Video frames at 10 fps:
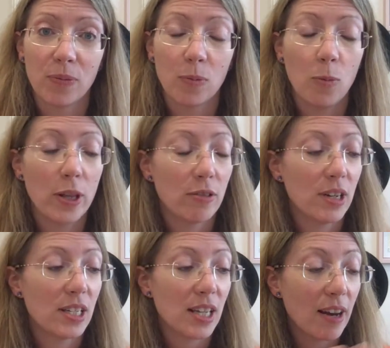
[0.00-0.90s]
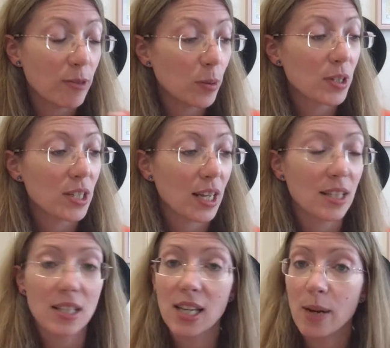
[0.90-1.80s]
Whether it's everyone sat at
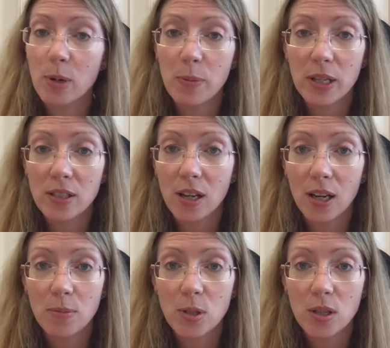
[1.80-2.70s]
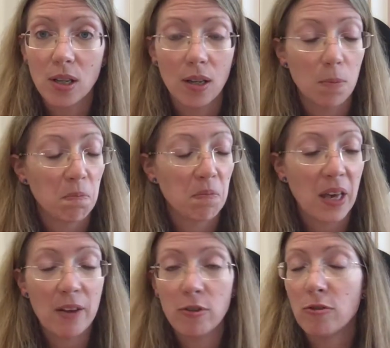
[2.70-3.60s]
the table at meal times,
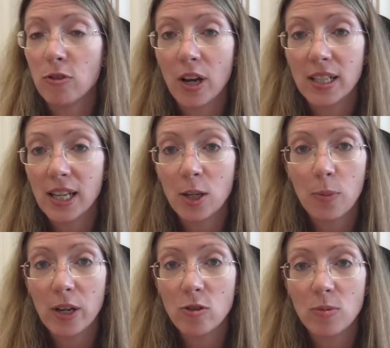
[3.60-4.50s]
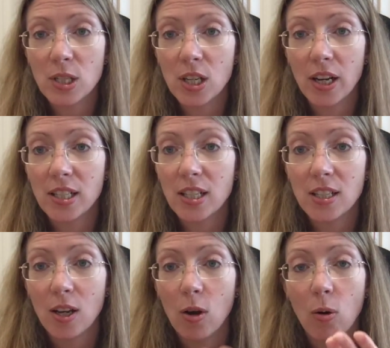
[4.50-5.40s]
every Friday your bedrooms are tidied,
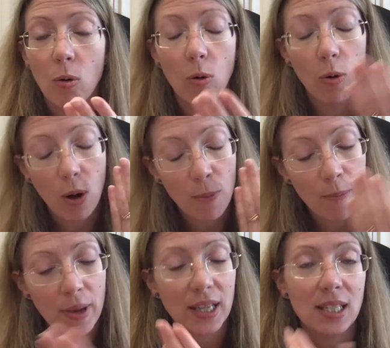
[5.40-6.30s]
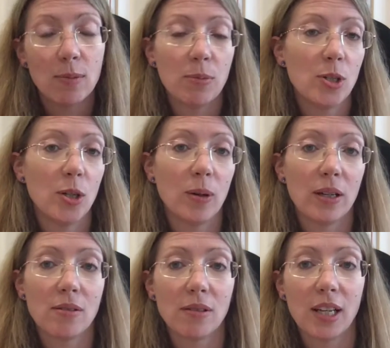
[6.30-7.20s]
or maximum 2
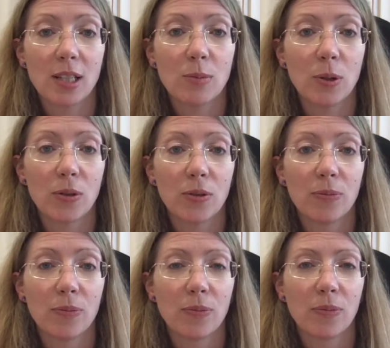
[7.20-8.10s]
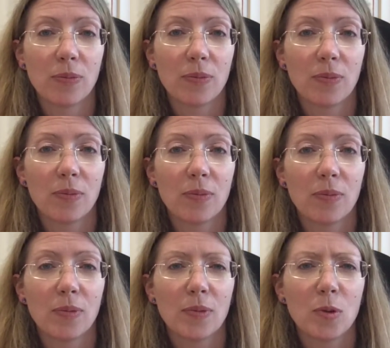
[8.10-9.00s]
hours on the Xbox.
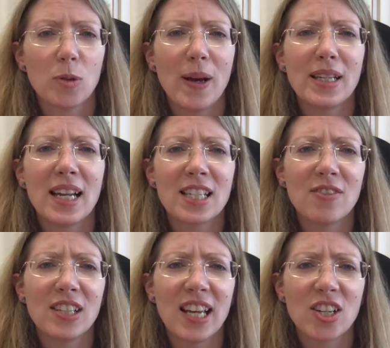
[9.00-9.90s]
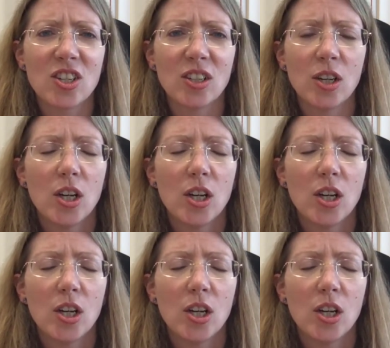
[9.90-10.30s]
What about an active connection?